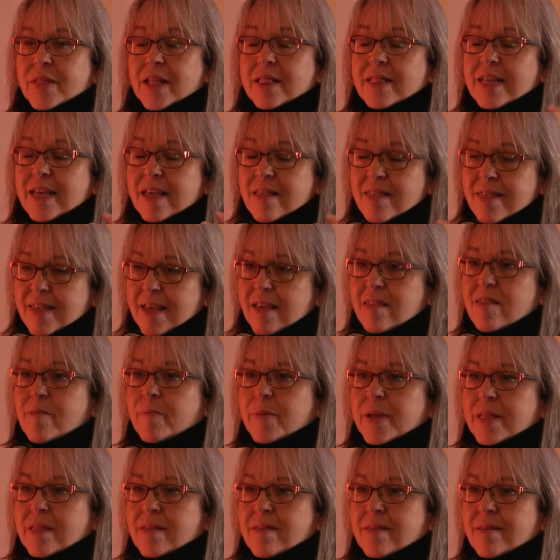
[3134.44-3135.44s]
the
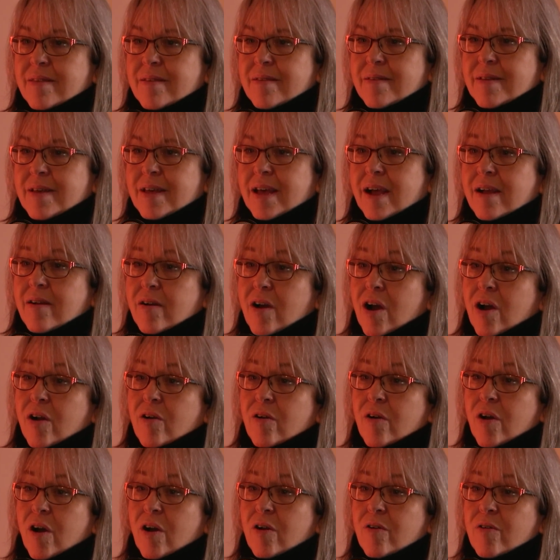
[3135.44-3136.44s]
assessments
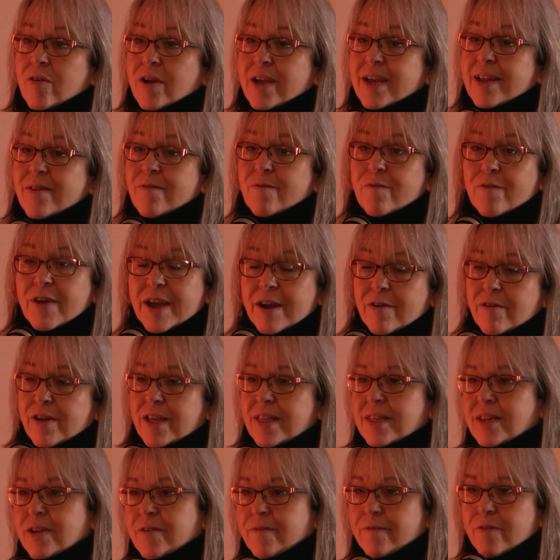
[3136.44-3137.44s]
are in
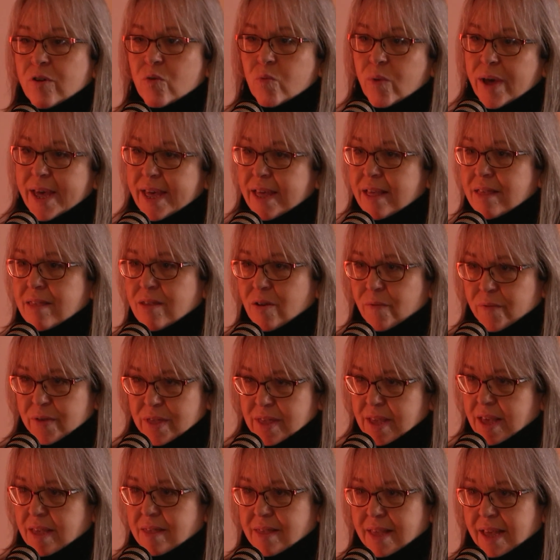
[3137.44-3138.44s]
various different ways of
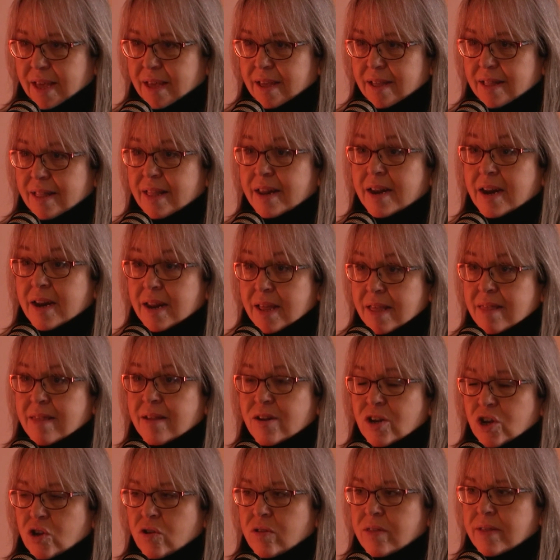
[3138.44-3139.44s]
assessing, that it
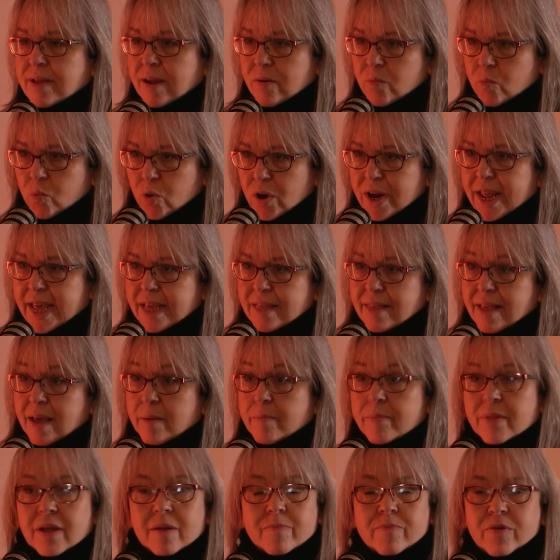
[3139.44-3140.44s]
isn't just that one
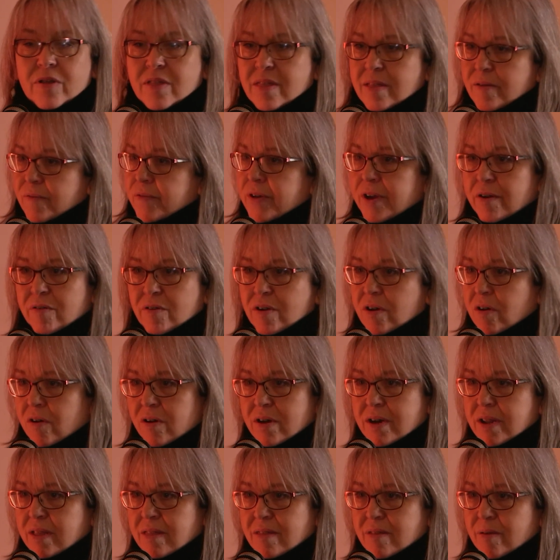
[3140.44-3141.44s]
exam that puts the fear of
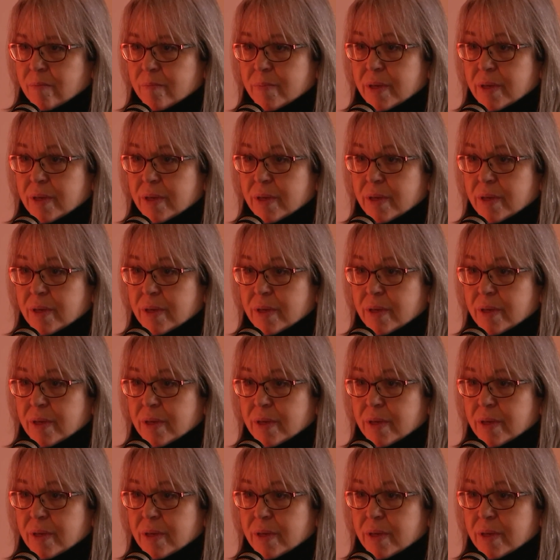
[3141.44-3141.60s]
God in some